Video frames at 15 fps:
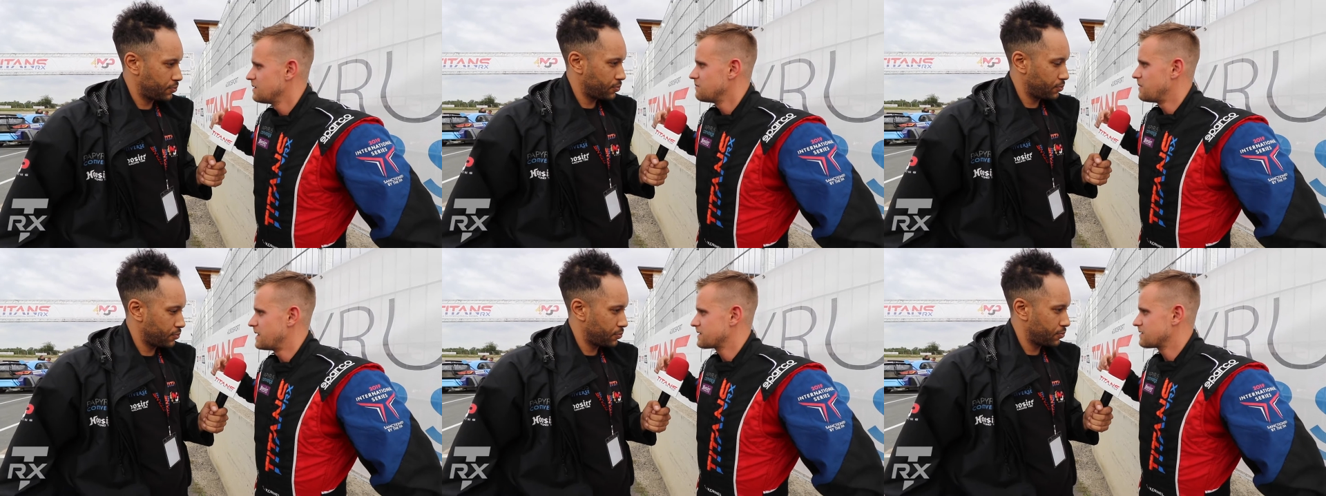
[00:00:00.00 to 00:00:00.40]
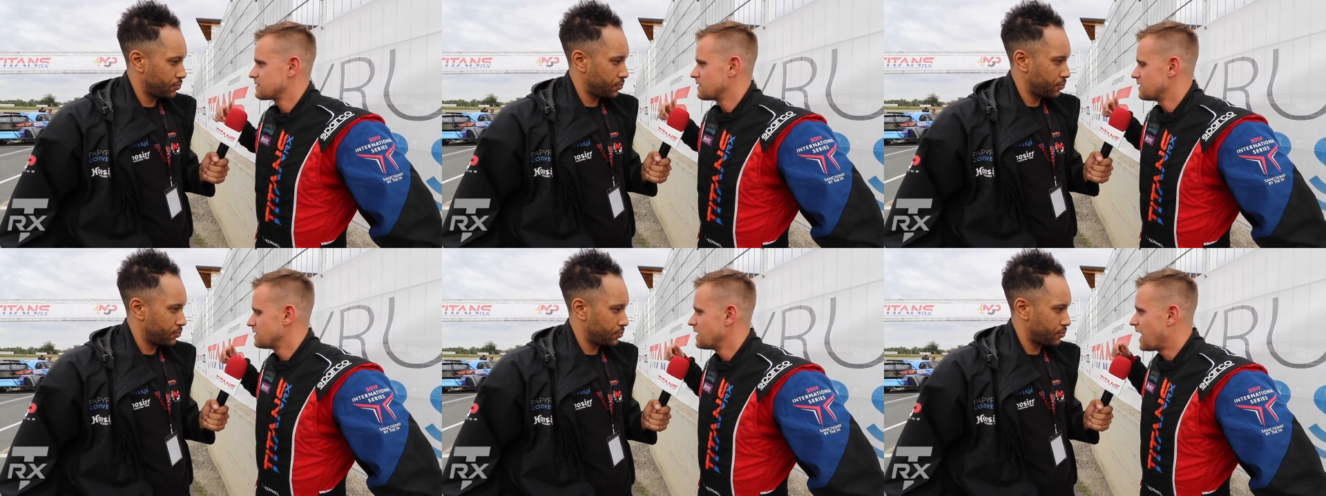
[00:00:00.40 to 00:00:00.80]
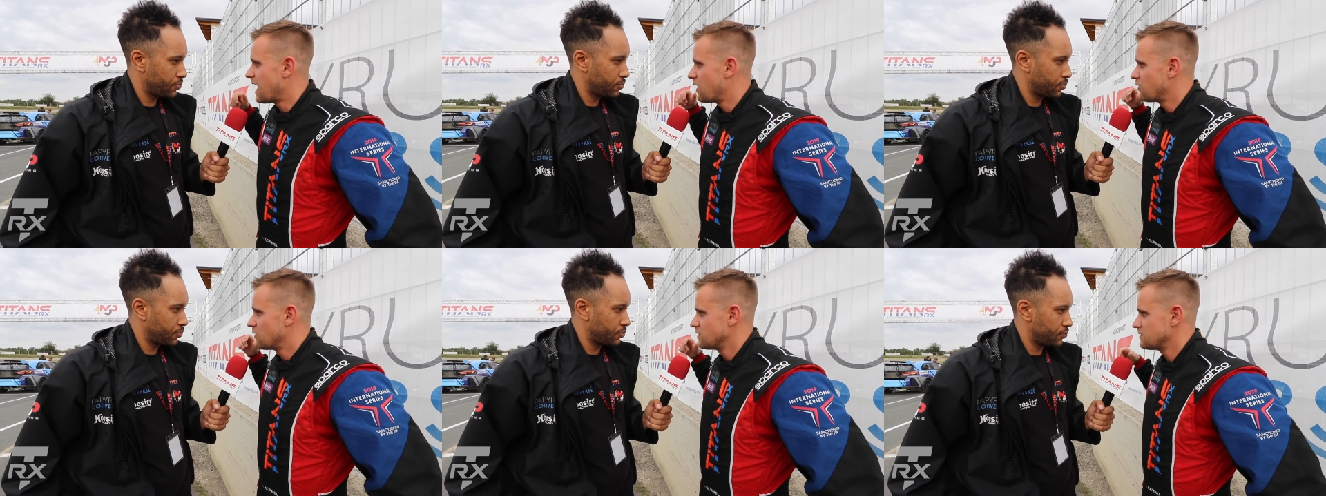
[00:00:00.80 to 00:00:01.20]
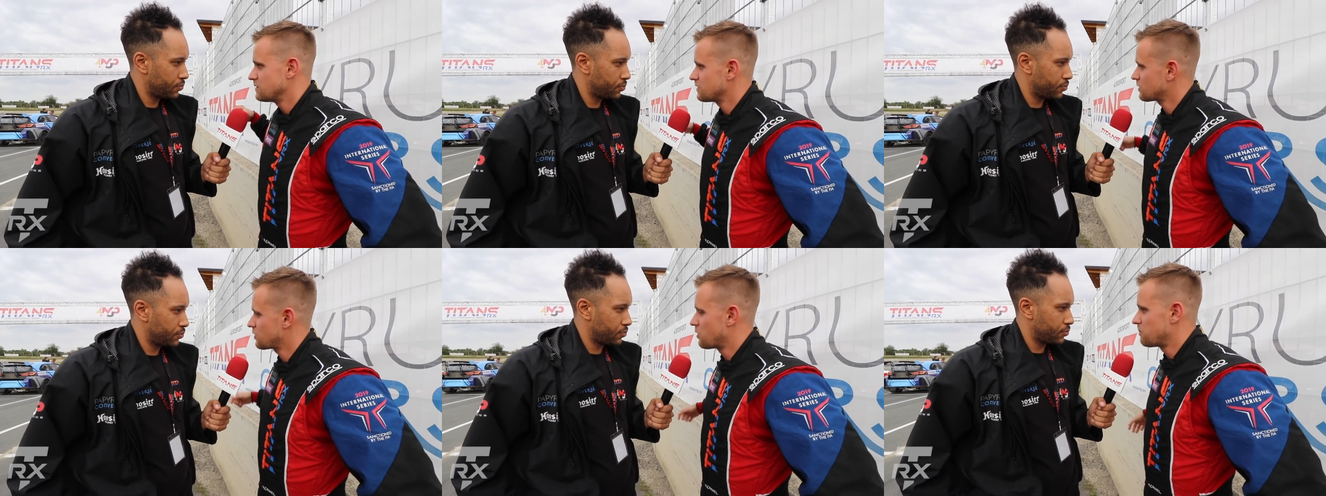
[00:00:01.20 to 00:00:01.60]
Speaker 1: but uh, now
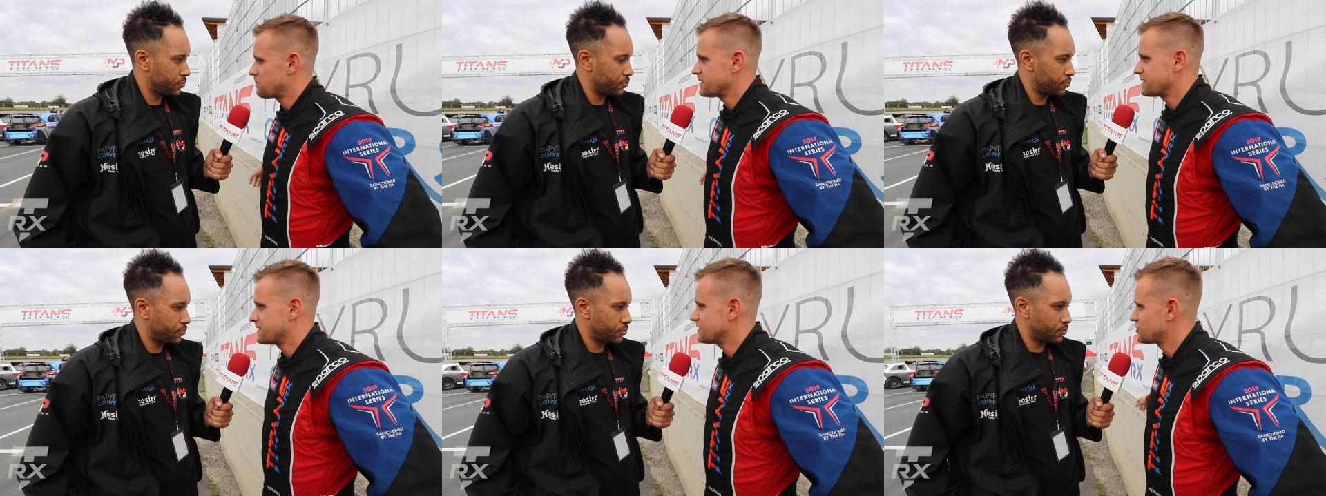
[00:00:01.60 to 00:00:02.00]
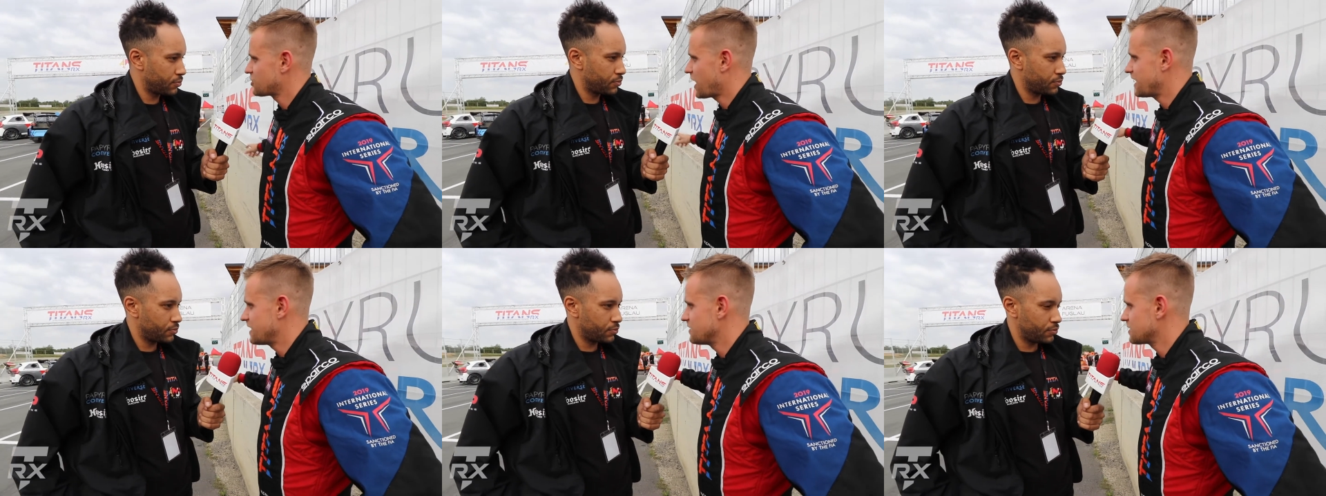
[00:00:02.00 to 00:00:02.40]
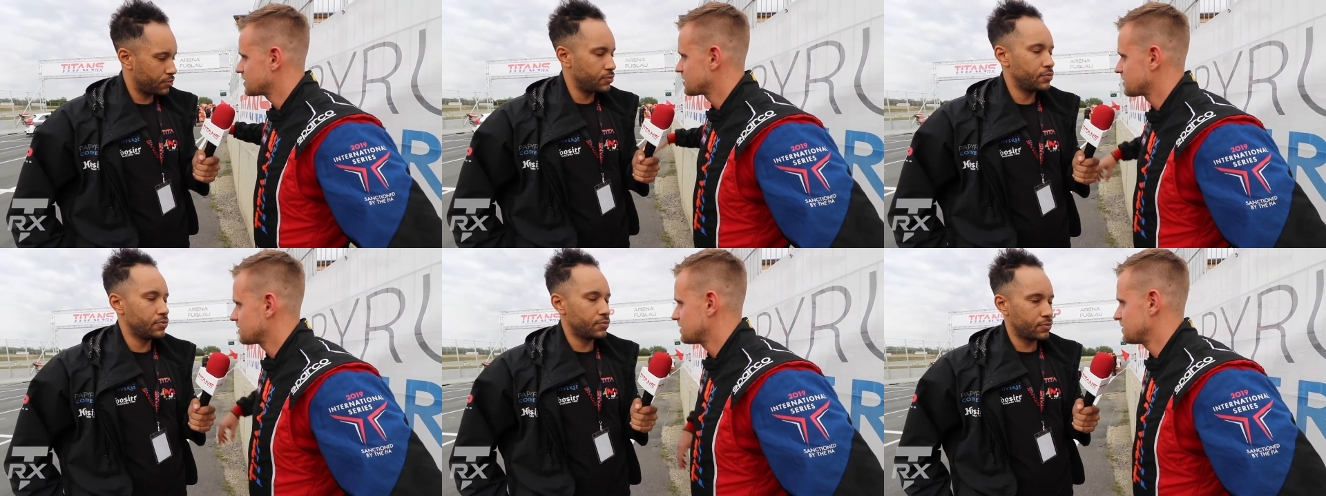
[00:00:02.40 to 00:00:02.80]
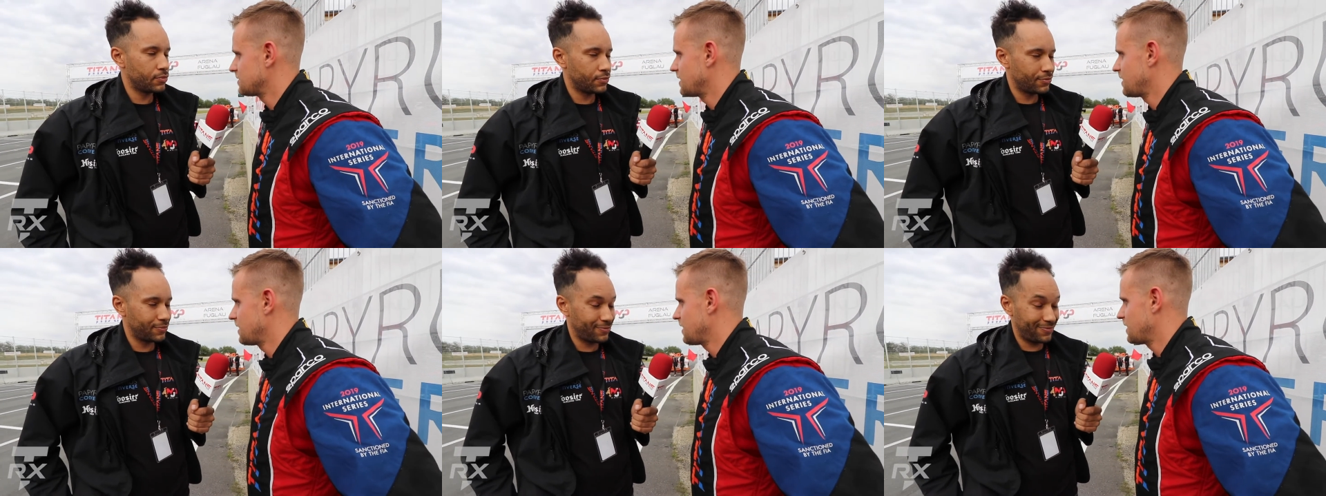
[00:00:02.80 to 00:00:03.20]
that completely changed
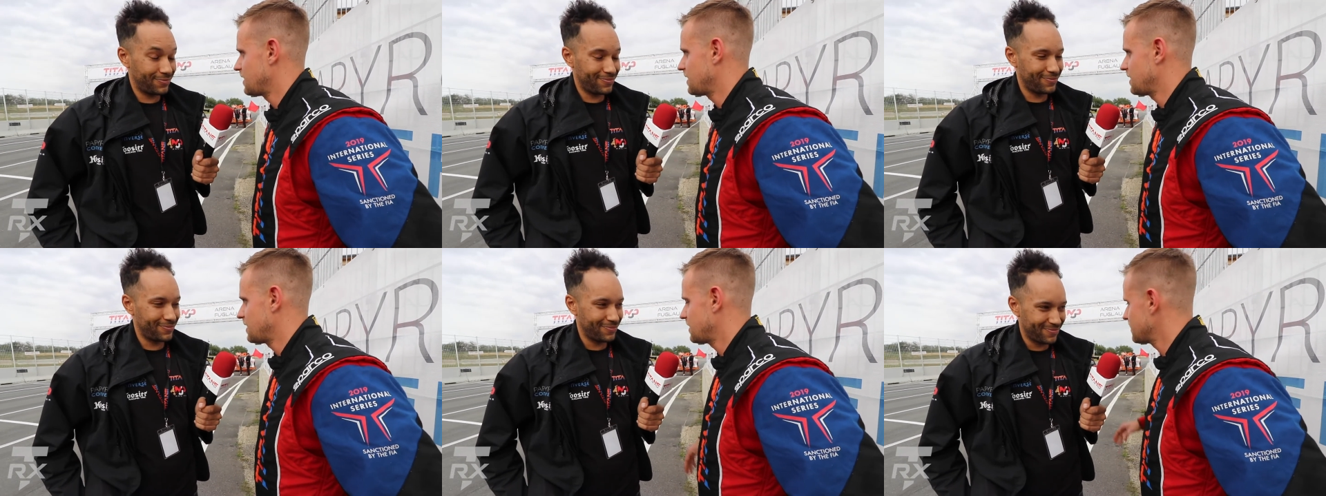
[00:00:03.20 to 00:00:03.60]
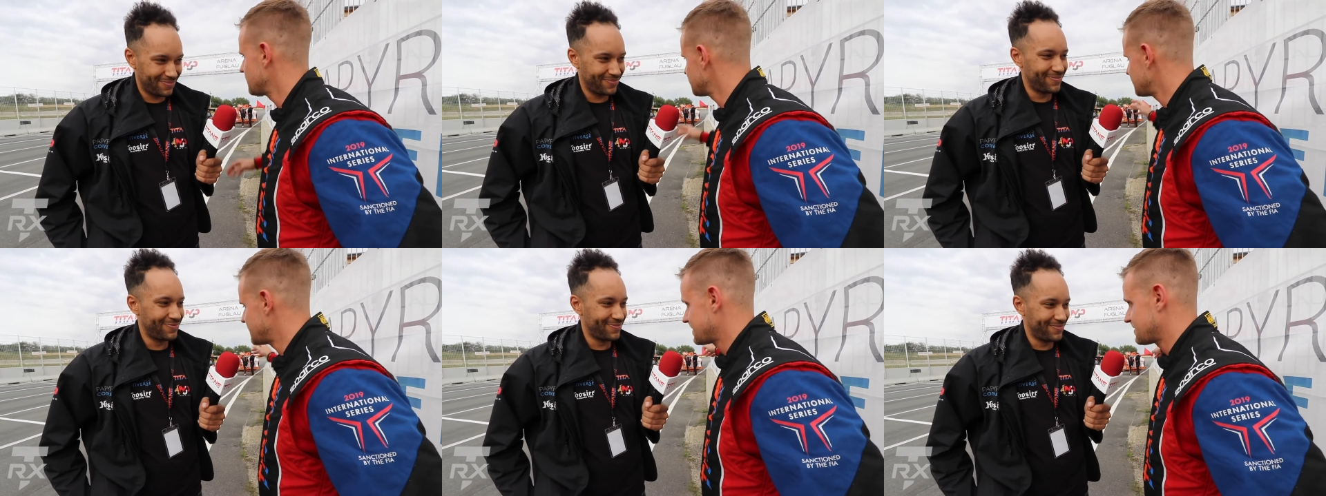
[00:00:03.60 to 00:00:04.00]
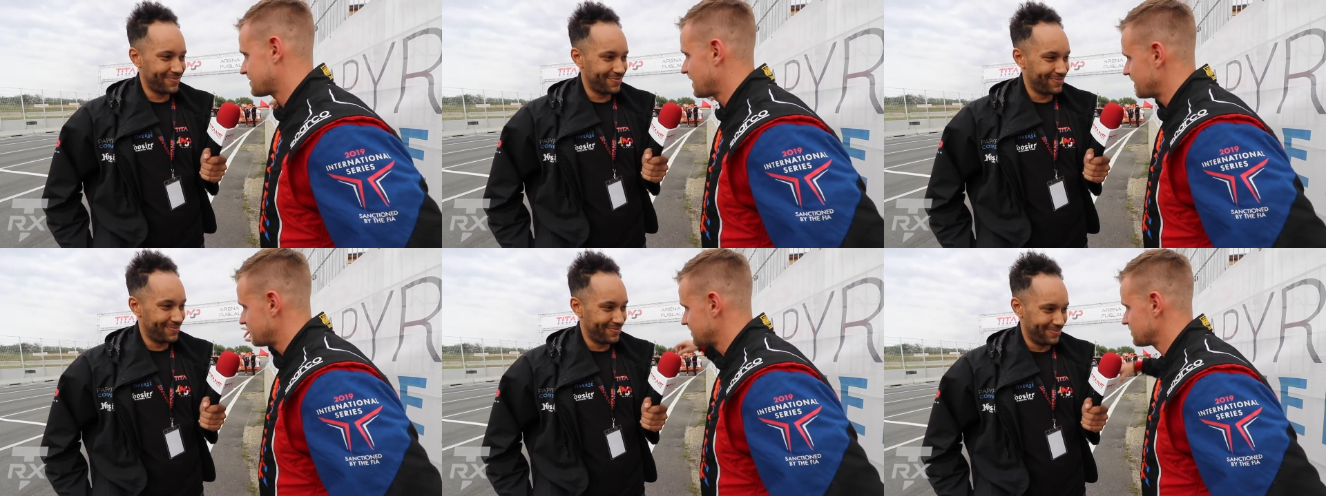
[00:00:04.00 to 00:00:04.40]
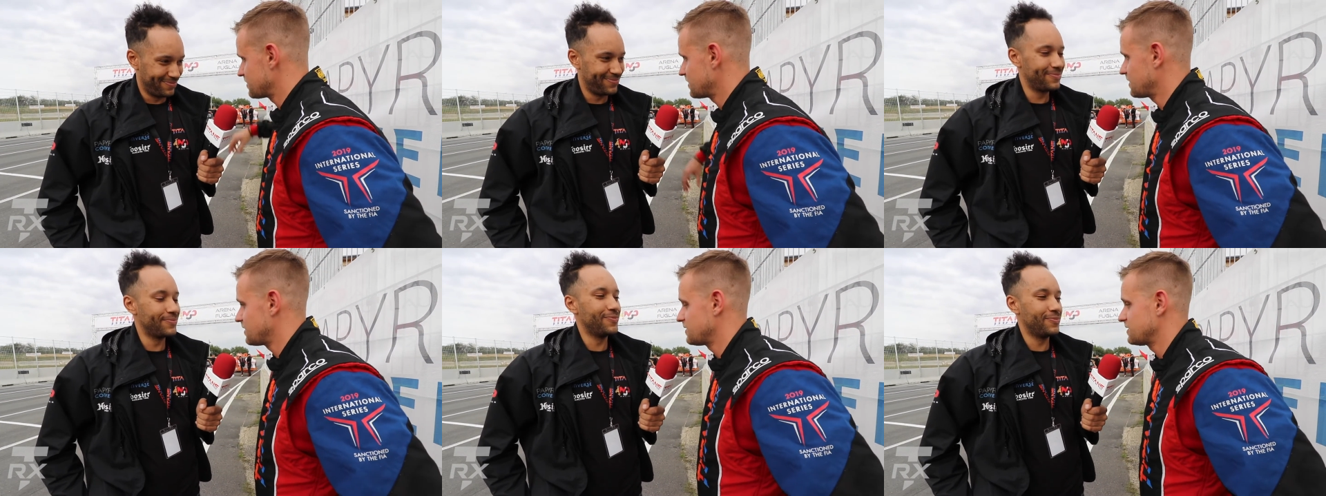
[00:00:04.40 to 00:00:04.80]
the that size on
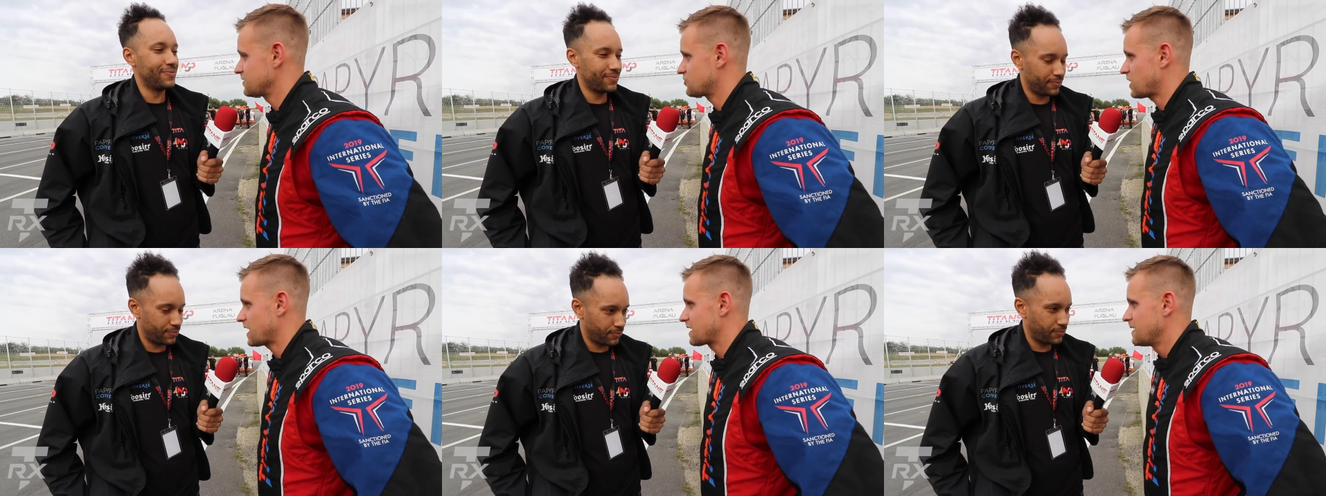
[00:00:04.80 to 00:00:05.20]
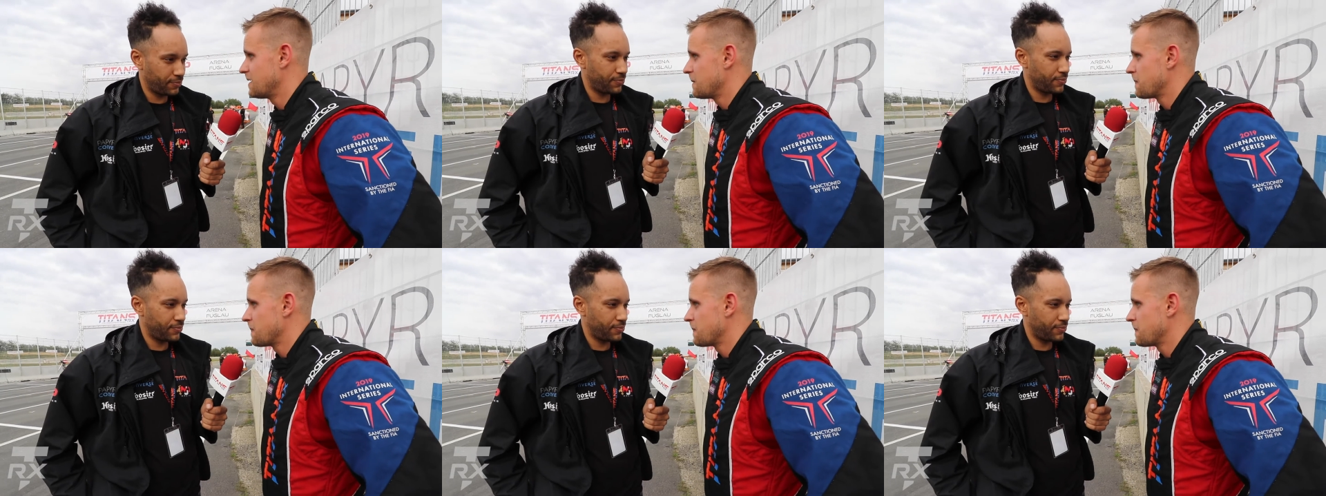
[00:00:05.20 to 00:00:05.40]
the on the track.